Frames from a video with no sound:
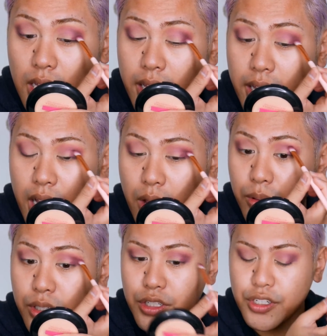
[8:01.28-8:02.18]
like I
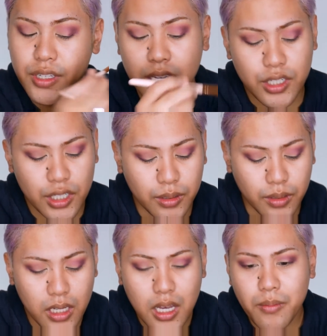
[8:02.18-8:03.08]
wanted to do that too.
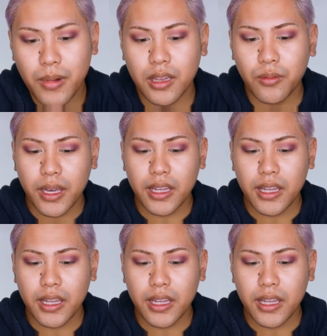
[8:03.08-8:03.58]
But the way